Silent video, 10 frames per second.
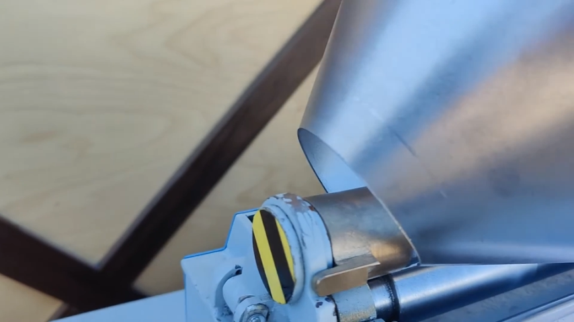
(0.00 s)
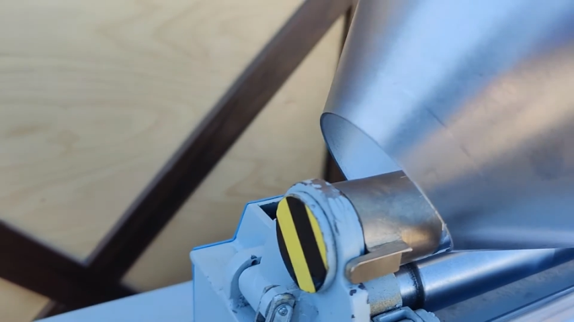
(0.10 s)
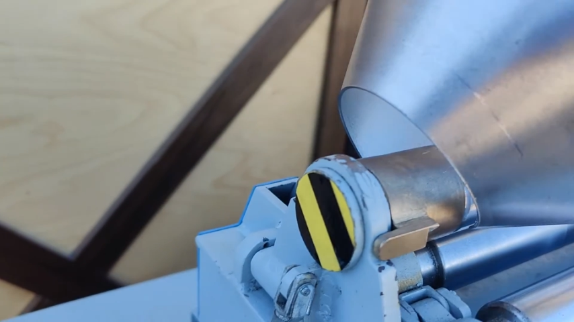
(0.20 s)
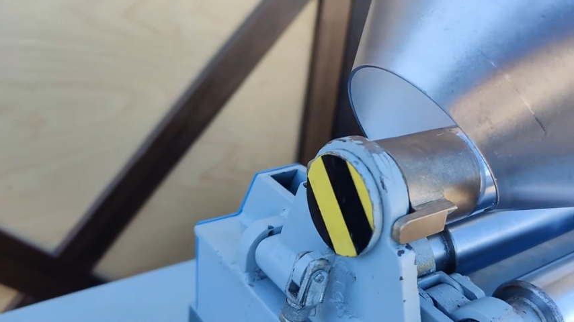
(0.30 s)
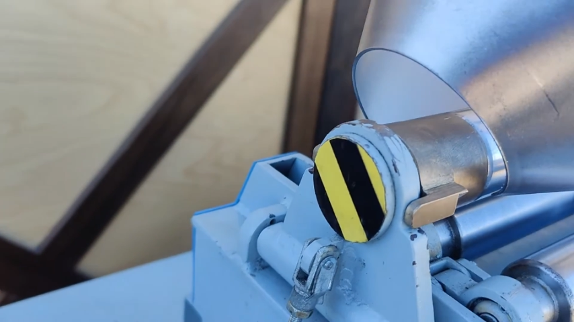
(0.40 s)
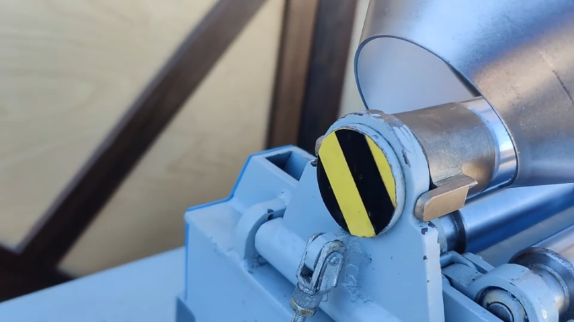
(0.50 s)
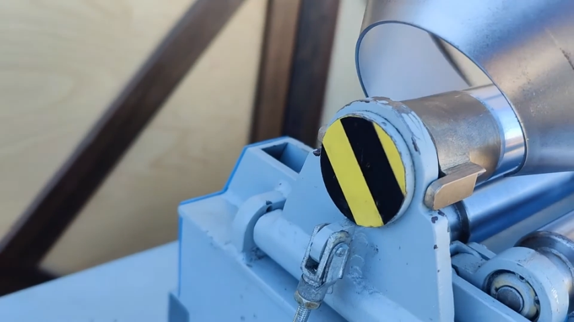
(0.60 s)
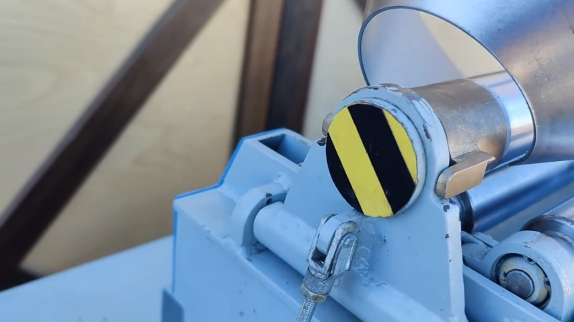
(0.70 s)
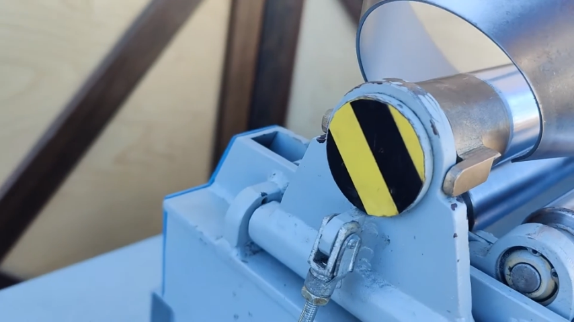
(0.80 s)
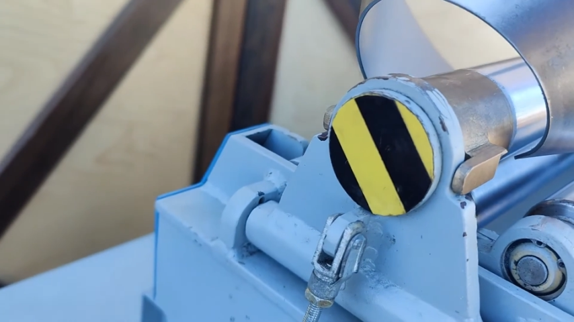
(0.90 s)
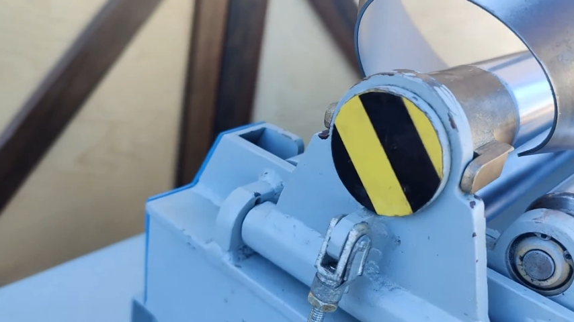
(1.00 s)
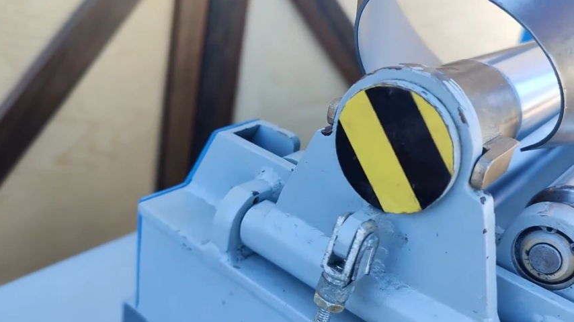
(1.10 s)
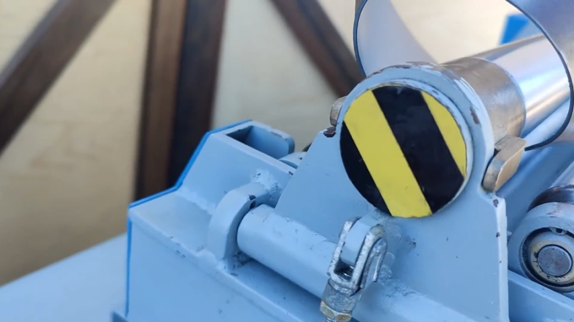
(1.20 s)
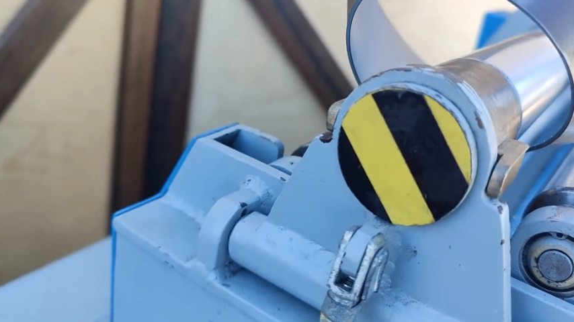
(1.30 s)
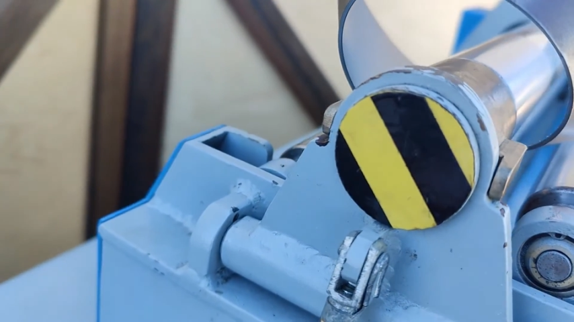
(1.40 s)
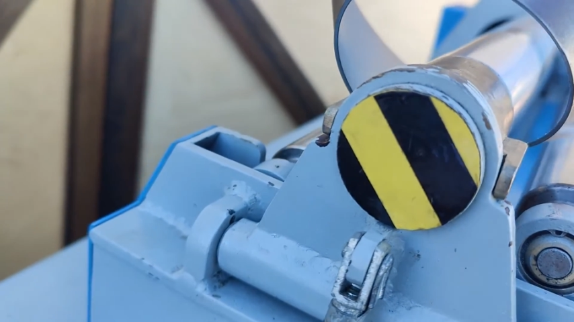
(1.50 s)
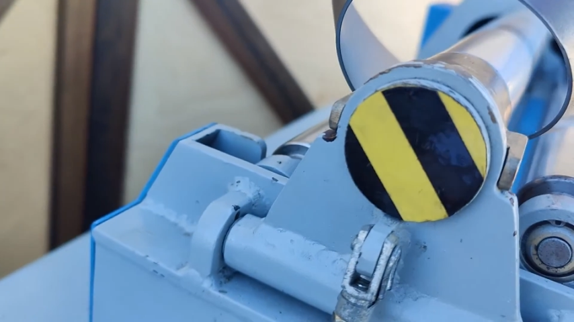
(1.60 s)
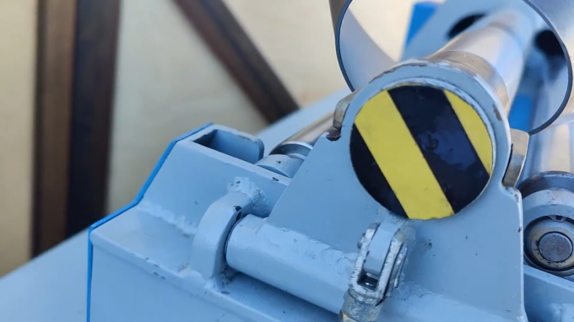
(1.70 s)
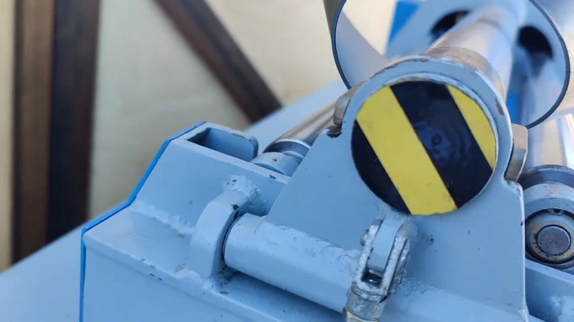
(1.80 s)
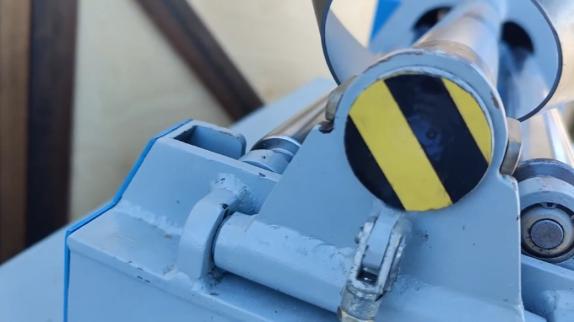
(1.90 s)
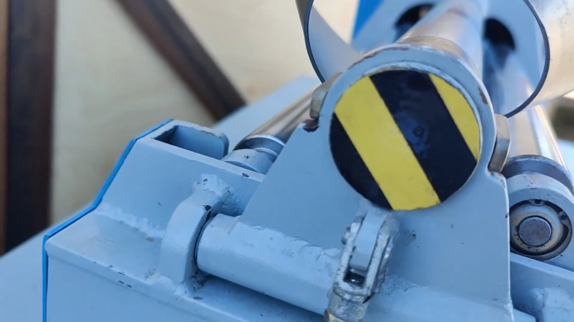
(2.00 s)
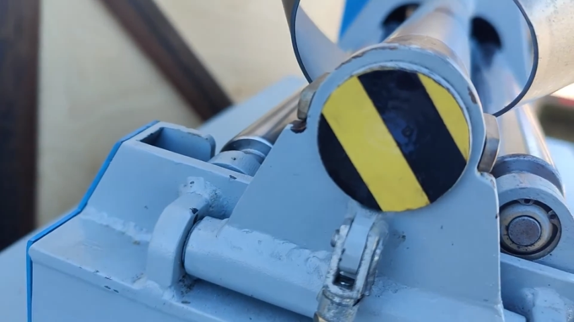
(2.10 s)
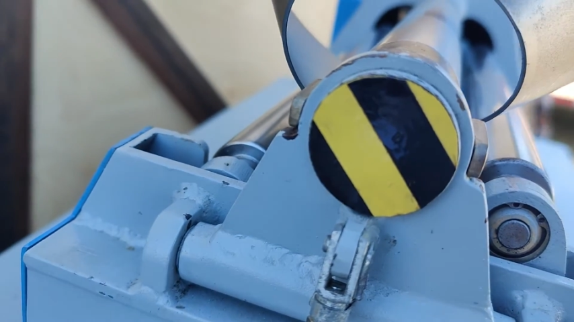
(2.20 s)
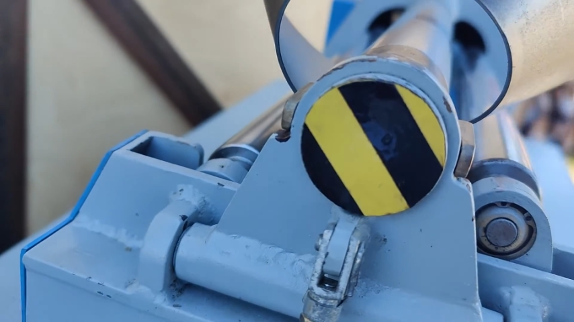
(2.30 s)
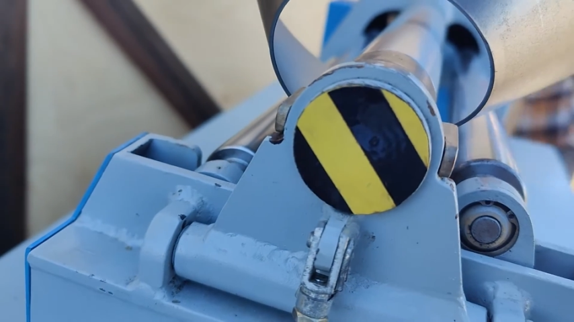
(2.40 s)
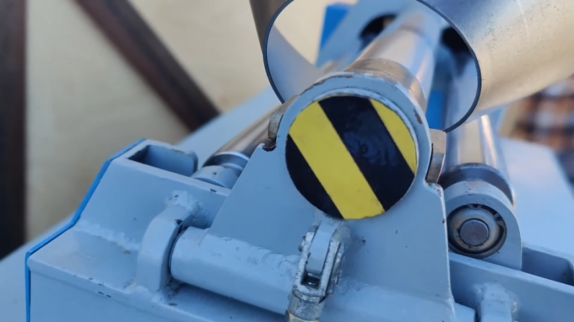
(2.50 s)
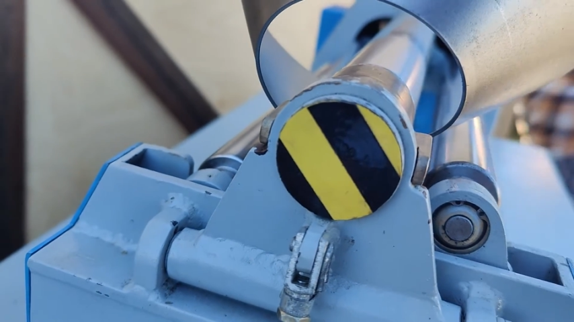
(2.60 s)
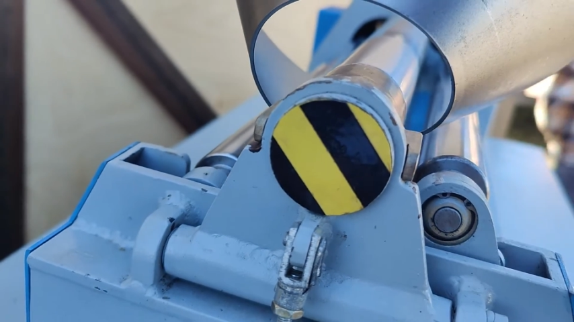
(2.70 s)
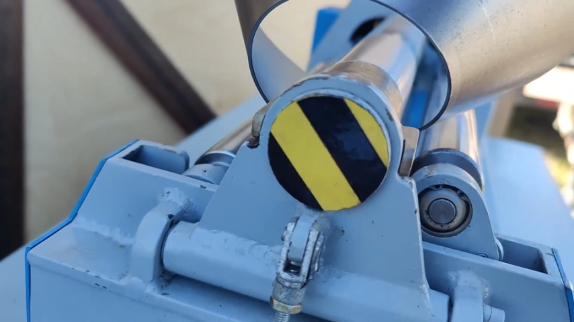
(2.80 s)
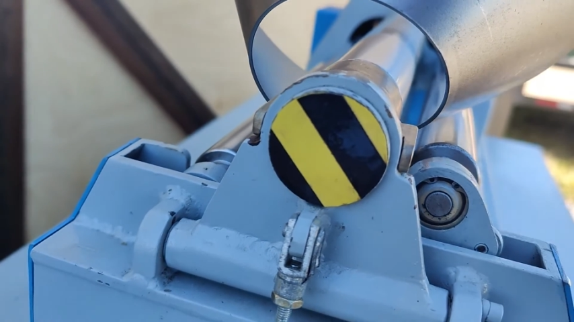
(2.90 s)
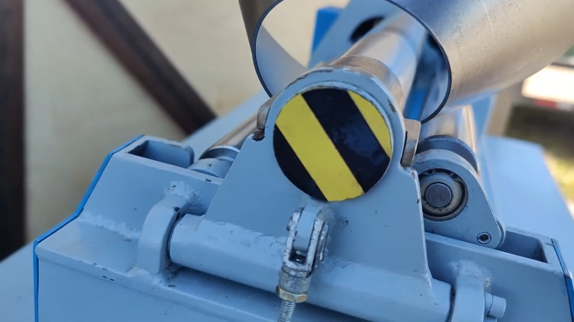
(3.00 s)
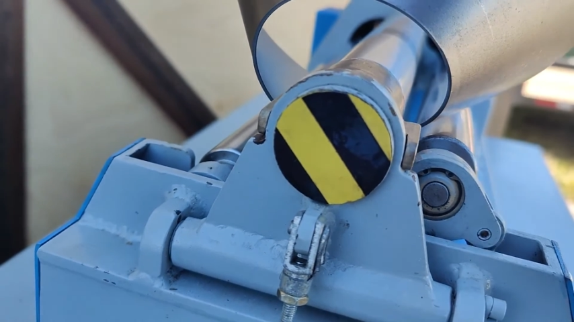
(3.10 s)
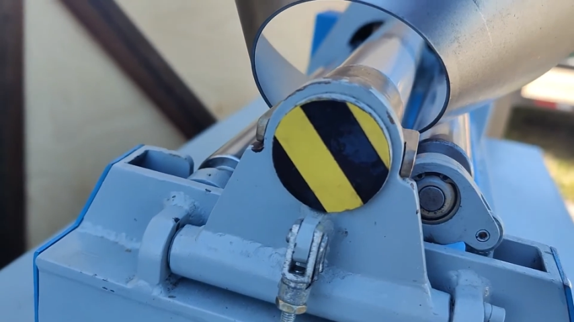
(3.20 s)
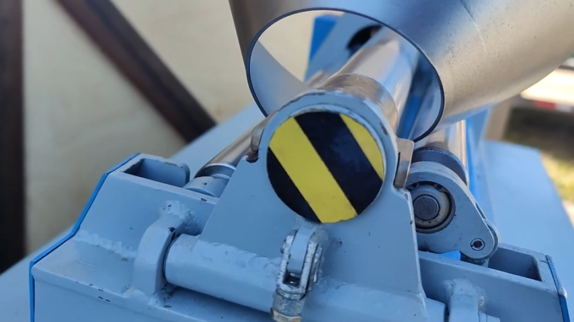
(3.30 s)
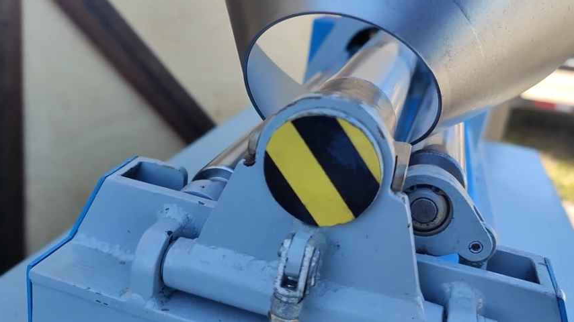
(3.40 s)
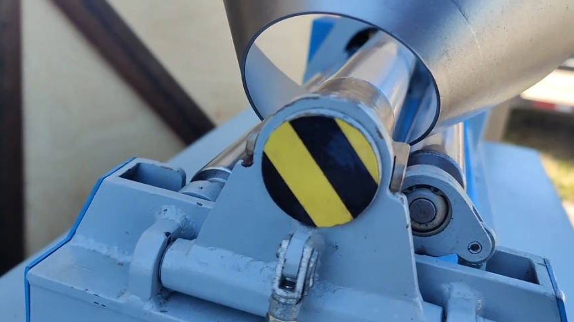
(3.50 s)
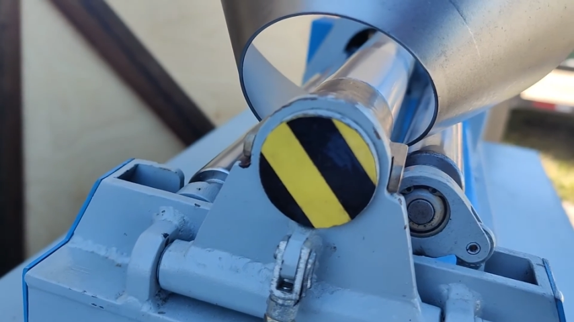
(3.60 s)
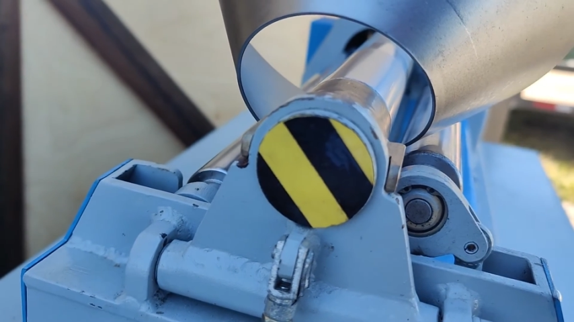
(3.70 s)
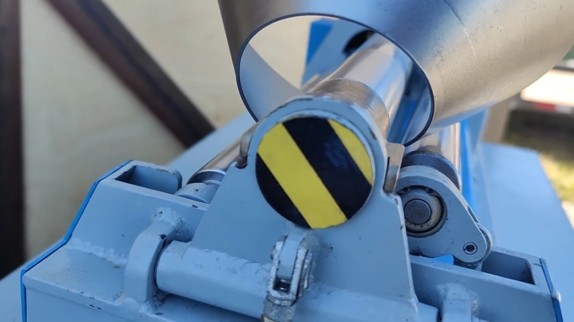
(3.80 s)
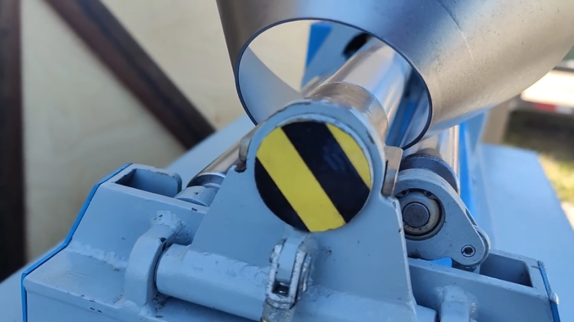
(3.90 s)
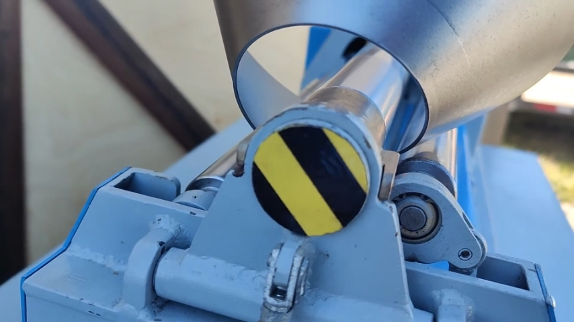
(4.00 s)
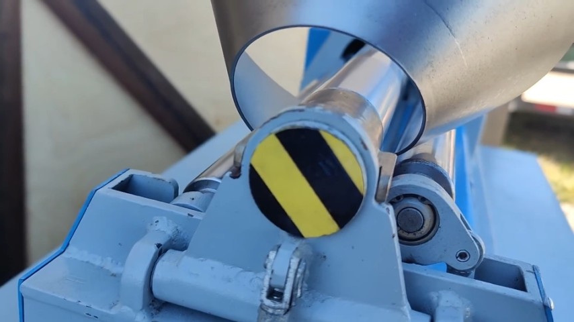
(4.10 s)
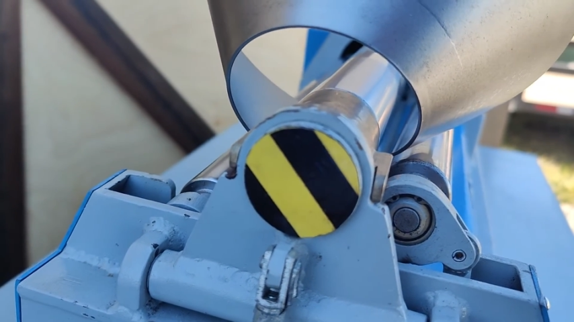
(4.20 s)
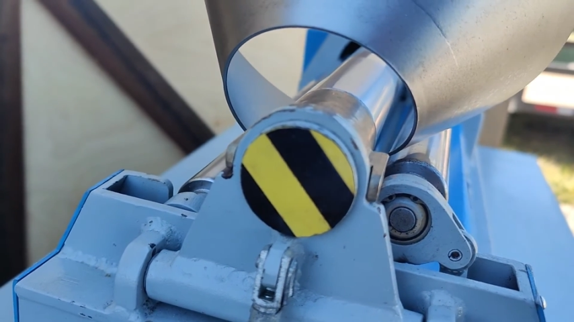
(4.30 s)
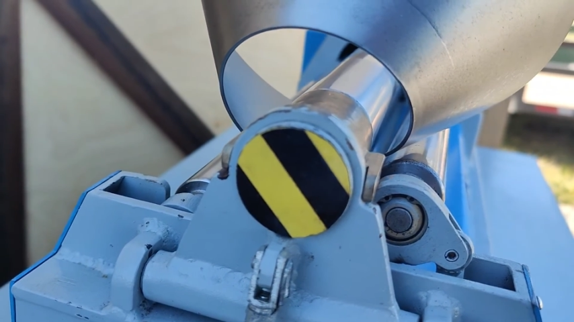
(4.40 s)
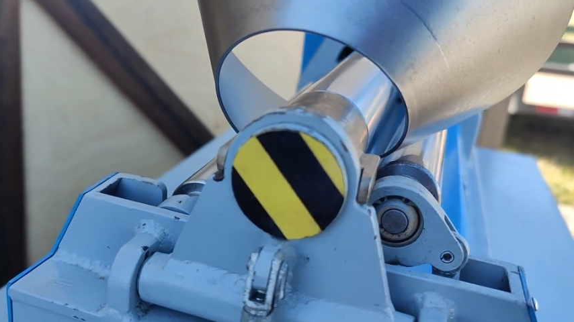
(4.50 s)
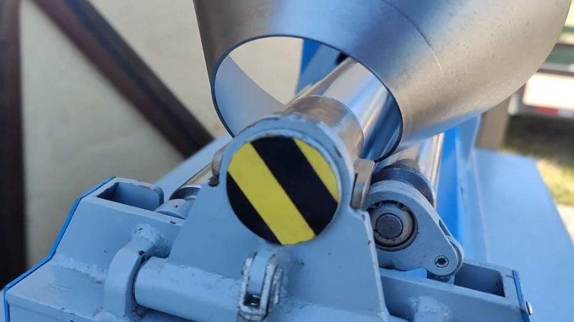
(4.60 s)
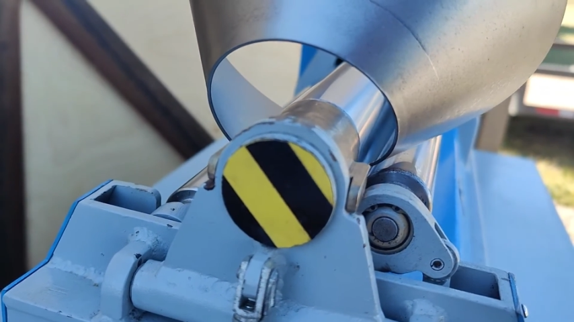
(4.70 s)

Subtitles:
No face is visible, so there are no lips to read.